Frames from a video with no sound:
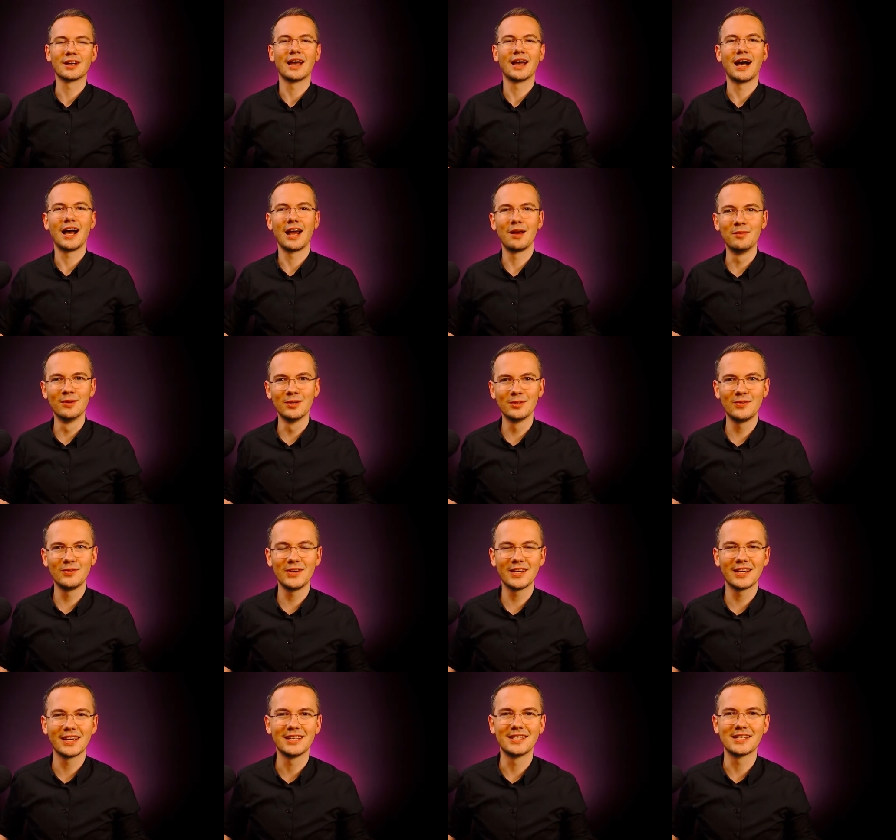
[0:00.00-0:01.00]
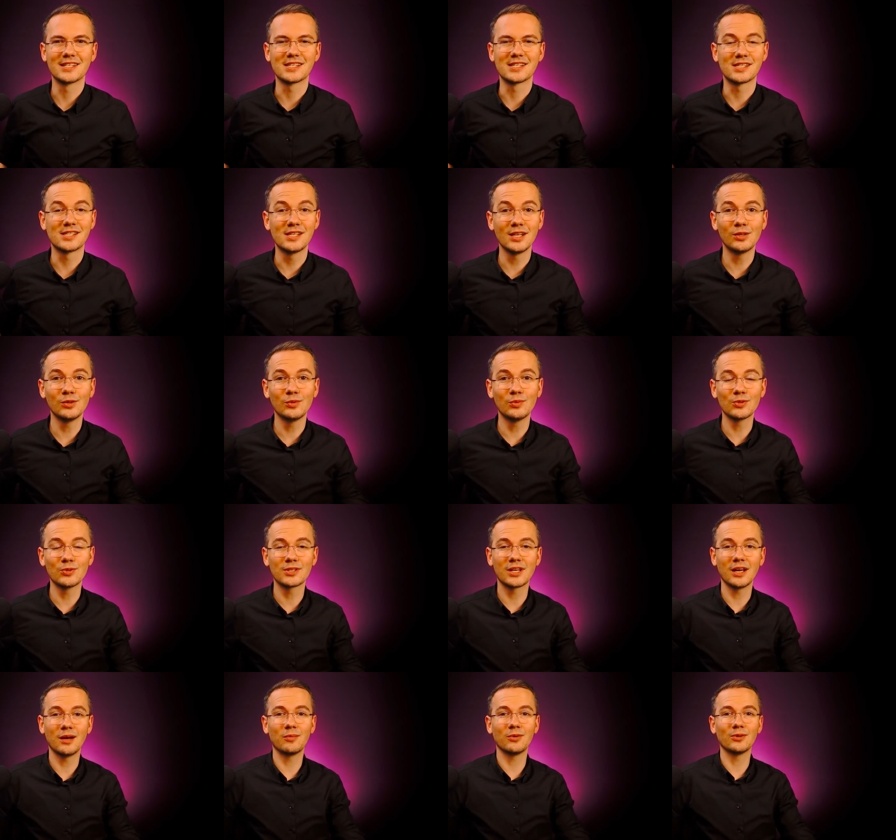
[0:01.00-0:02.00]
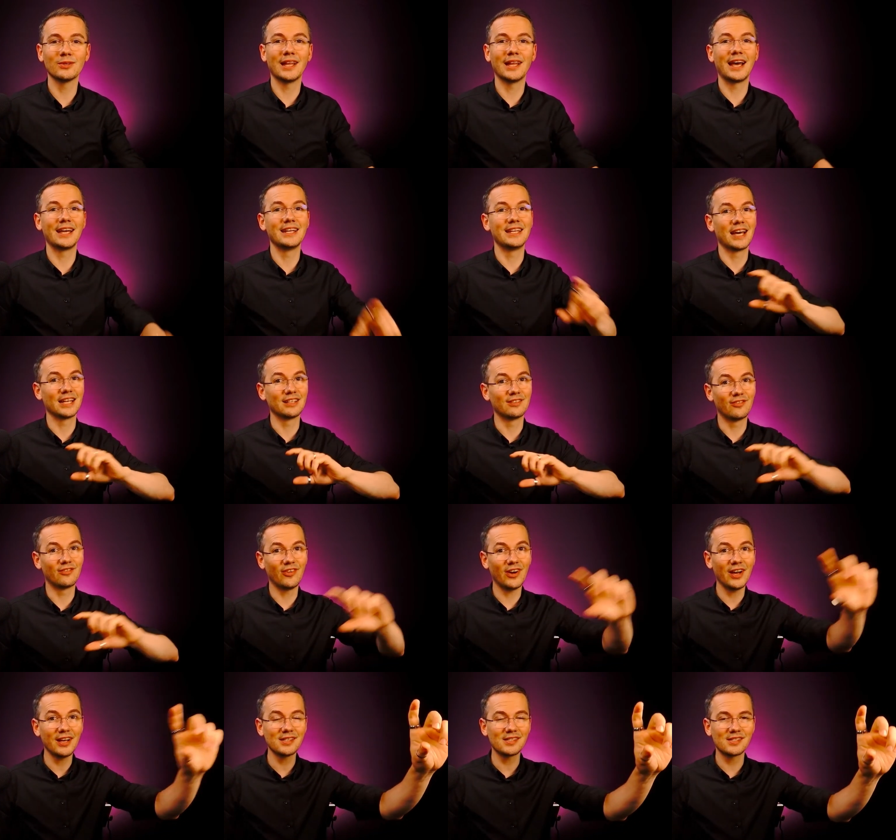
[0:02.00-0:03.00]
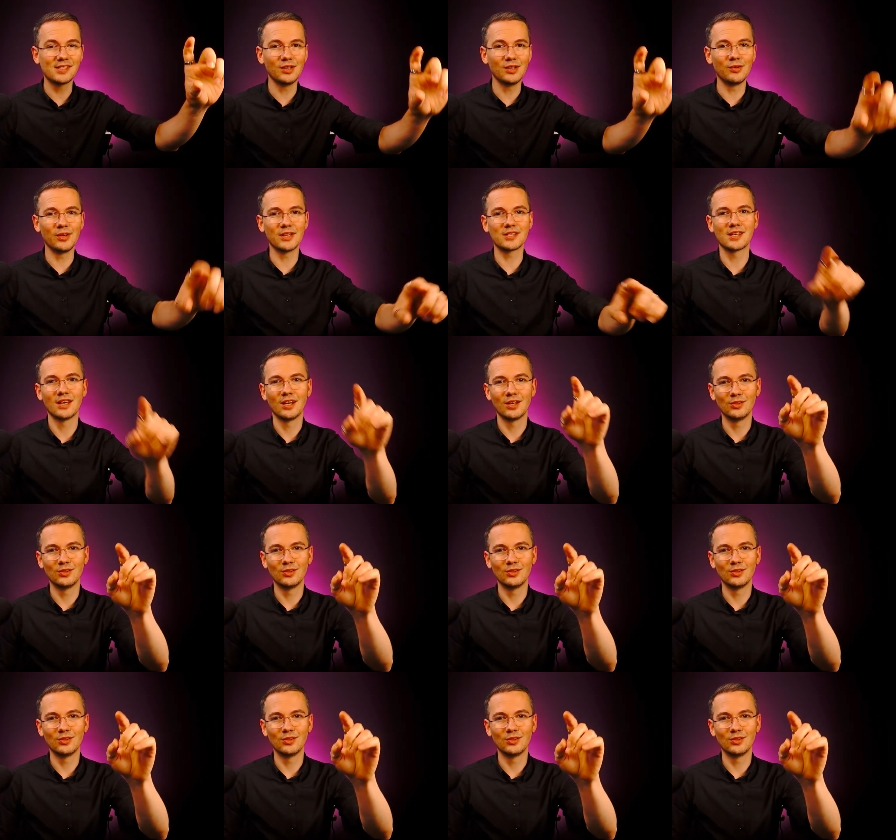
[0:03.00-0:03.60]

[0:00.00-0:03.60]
I'm Ludwik, this is SQL Bootcamp Online, the advanced series.